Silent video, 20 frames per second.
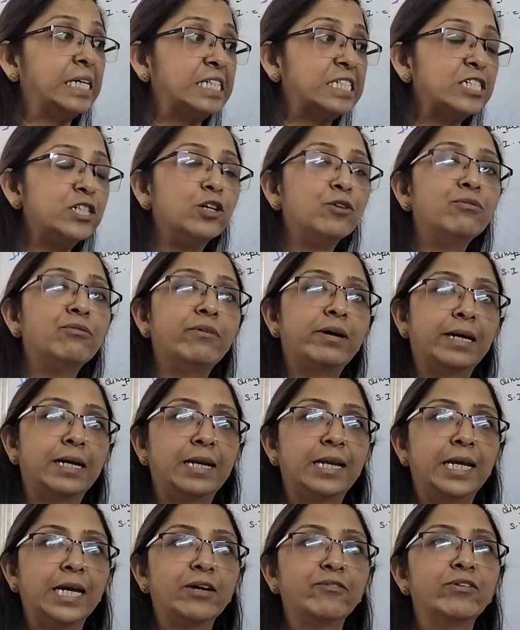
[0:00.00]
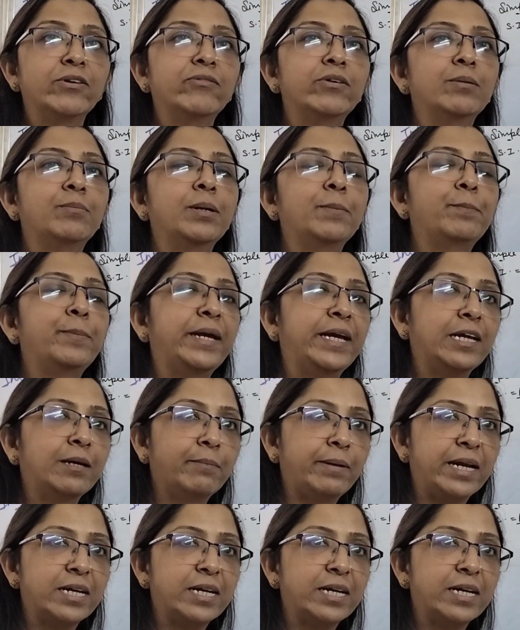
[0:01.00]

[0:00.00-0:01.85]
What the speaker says: instead of 1 lakh, we will be paying